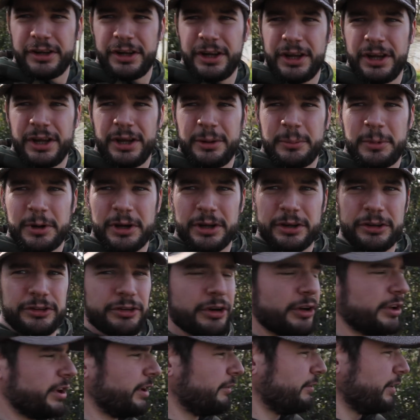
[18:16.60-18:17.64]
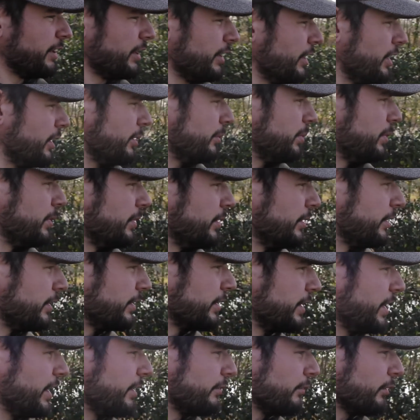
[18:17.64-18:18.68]
but I'm going to tidy everything up,
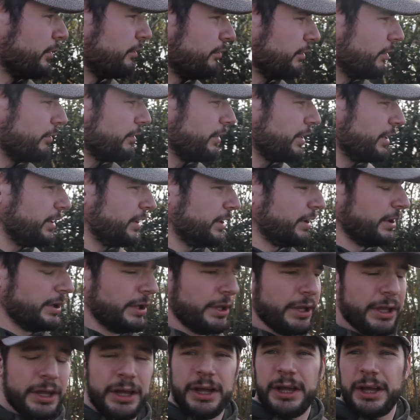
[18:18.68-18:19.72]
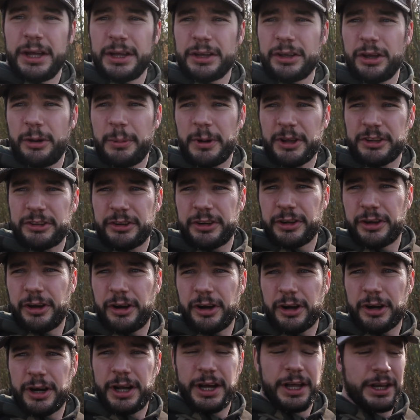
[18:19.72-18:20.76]
get the rods reeled in, go back to the
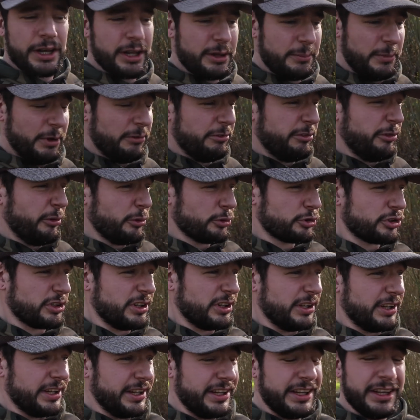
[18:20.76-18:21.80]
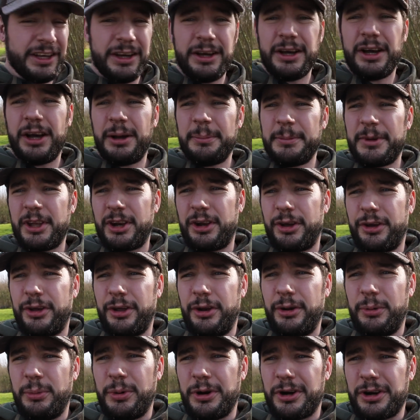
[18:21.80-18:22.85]
car, and unfortunately I'm going to go
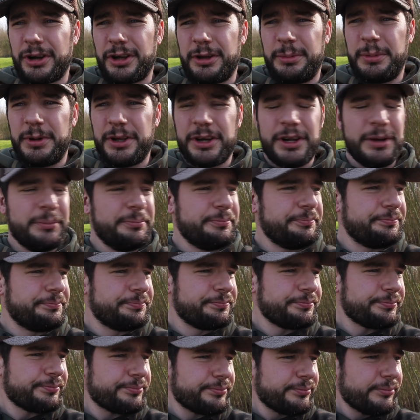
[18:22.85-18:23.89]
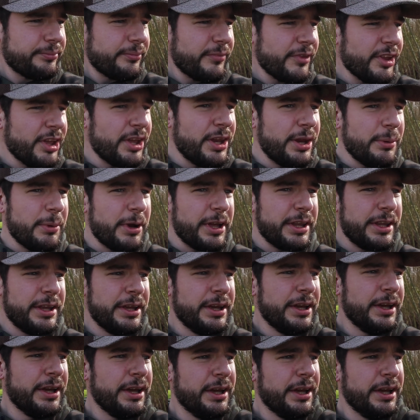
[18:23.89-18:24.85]
to work. But anyway,